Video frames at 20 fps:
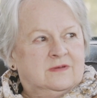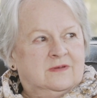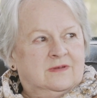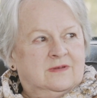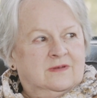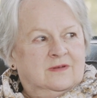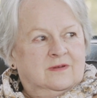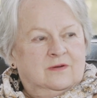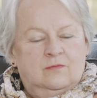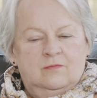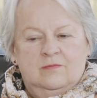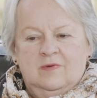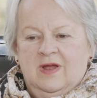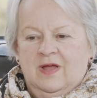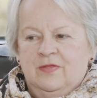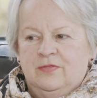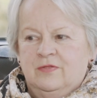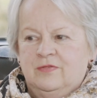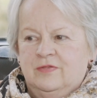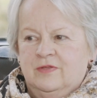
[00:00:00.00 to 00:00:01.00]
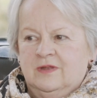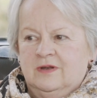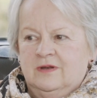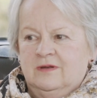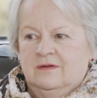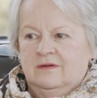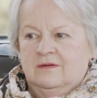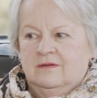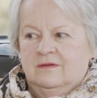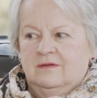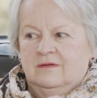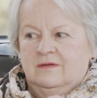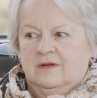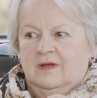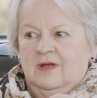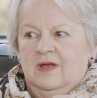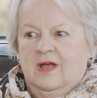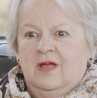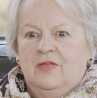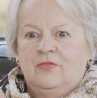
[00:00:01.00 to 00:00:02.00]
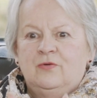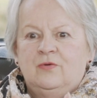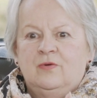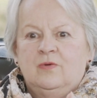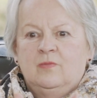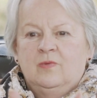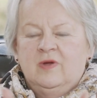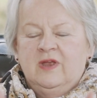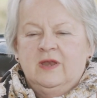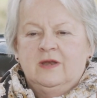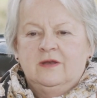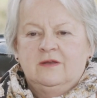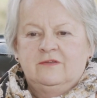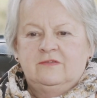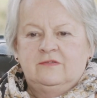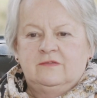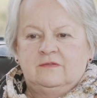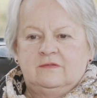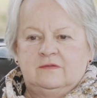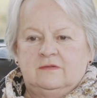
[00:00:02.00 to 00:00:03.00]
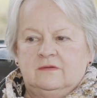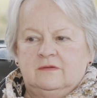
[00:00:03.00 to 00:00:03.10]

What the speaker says: rather than other awareness.